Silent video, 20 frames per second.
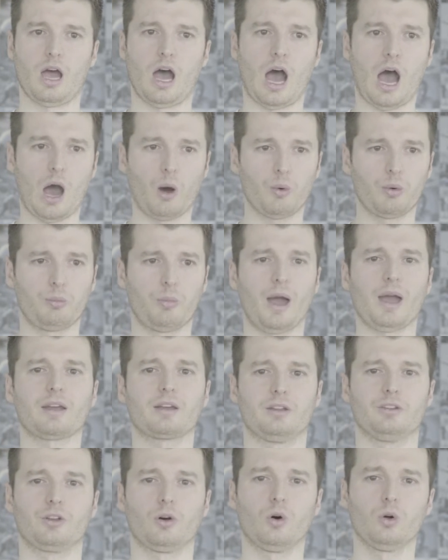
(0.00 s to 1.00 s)
Our
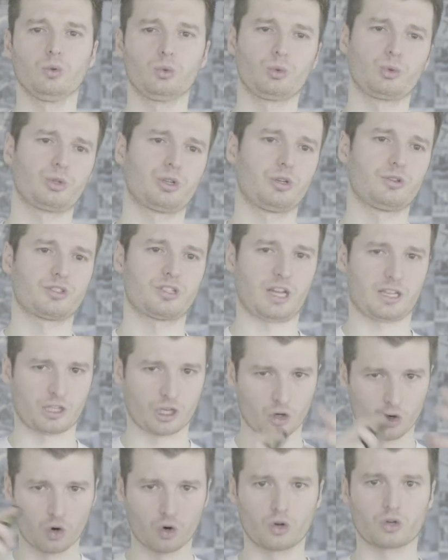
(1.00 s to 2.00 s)
backend only returns like the
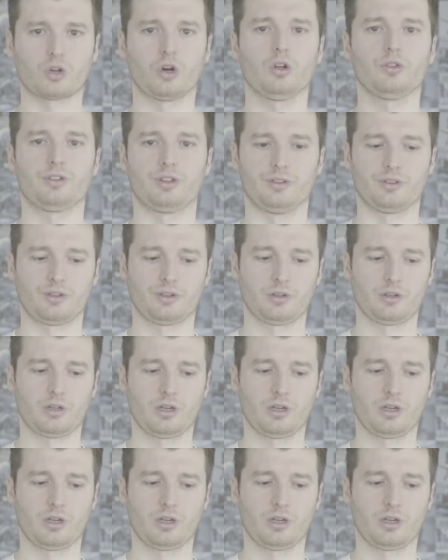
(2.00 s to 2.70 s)
core content,